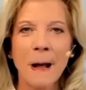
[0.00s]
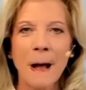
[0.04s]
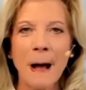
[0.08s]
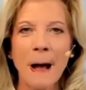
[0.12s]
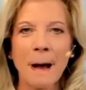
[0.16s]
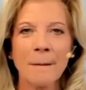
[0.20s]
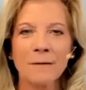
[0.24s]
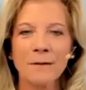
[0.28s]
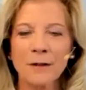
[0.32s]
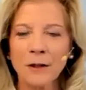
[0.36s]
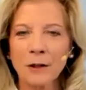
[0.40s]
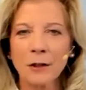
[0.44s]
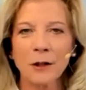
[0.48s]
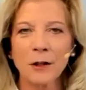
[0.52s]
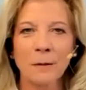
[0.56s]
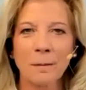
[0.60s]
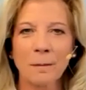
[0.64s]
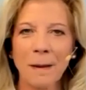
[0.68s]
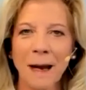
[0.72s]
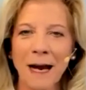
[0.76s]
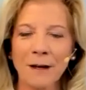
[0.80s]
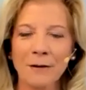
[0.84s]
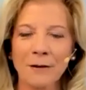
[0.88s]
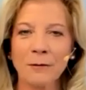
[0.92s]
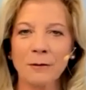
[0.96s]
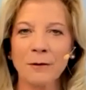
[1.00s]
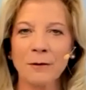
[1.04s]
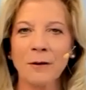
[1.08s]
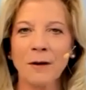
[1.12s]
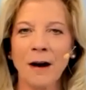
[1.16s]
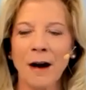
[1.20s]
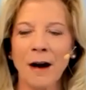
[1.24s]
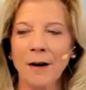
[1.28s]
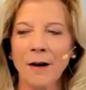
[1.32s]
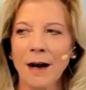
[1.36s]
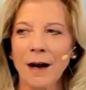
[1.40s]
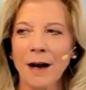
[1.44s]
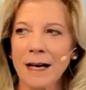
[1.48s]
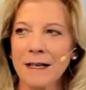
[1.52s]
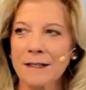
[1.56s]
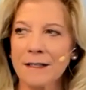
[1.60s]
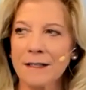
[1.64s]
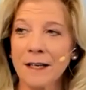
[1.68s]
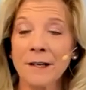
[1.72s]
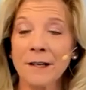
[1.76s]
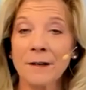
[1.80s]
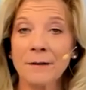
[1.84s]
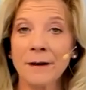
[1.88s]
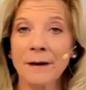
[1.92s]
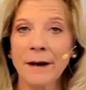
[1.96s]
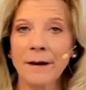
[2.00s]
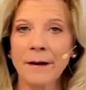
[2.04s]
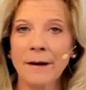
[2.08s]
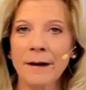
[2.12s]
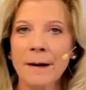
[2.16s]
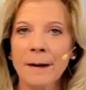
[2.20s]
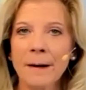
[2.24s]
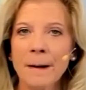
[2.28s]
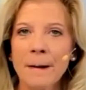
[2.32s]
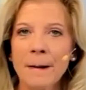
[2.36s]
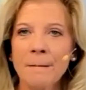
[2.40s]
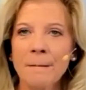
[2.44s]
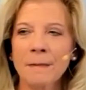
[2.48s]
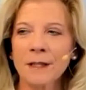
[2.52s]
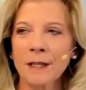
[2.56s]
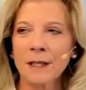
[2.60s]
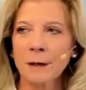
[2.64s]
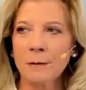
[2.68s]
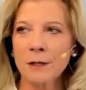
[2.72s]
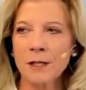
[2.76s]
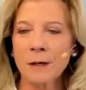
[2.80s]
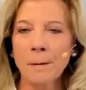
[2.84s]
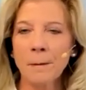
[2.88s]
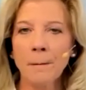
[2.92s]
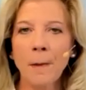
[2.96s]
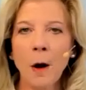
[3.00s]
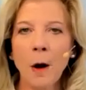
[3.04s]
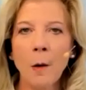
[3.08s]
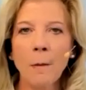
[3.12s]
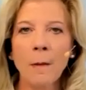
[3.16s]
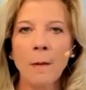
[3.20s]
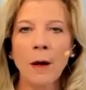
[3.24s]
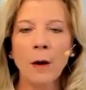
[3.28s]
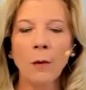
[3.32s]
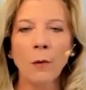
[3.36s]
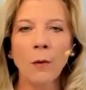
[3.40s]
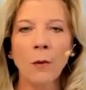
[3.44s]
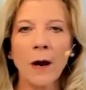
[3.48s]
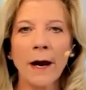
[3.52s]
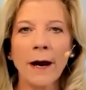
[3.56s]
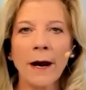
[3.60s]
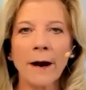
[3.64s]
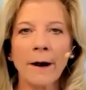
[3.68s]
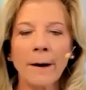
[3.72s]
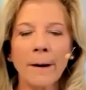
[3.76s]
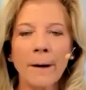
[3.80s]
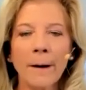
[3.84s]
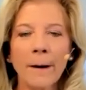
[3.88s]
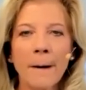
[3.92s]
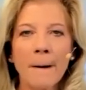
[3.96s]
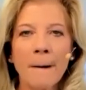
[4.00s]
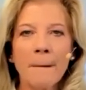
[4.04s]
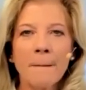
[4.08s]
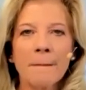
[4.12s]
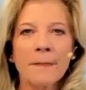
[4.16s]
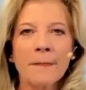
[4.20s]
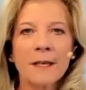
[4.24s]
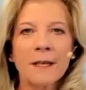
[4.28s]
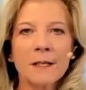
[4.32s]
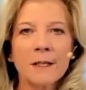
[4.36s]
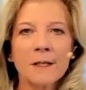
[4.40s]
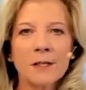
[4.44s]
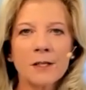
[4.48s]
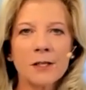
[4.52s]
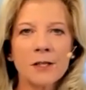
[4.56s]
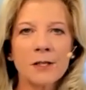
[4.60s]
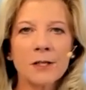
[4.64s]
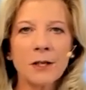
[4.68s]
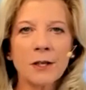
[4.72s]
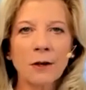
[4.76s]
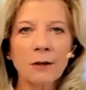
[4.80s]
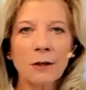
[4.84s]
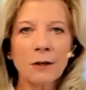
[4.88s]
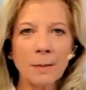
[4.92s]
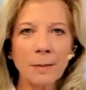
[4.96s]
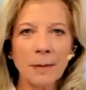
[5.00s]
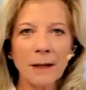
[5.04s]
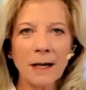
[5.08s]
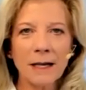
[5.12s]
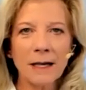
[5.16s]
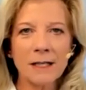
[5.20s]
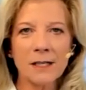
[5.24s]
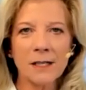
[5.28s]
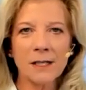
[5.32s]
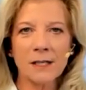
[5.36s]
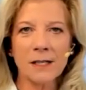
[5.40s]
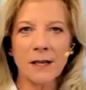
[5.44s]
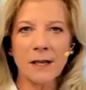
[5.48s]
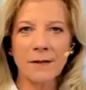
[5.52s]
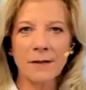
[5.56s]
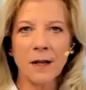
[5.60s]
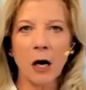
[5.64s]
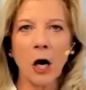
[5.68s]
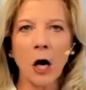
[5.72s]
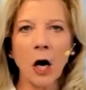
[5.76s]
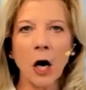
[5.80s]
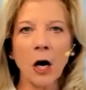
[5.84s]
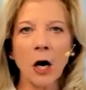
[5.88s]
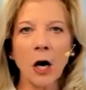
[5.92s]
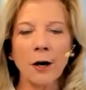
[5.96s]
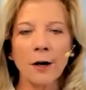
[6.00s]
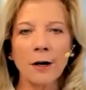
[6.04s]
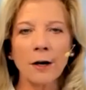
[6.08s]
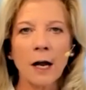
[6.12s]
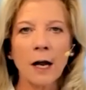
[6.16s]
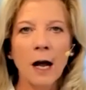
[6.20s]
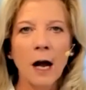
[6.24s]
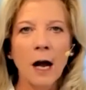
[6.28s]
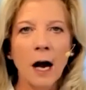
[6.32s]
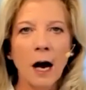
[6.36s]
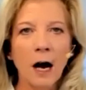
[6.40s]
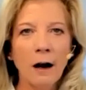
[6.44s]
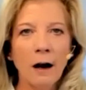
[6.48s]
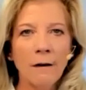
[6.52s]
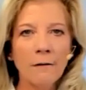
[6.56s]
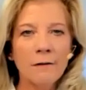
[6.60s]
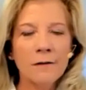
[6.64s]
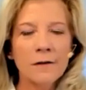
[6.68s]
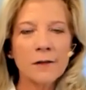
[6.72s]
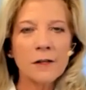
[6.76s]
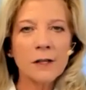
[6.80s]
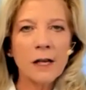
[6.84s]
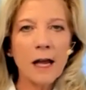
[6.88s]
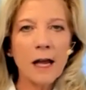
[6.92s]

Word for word: I'll have to look back through our itinerary. But there was a moment where the solar plexus and the heart of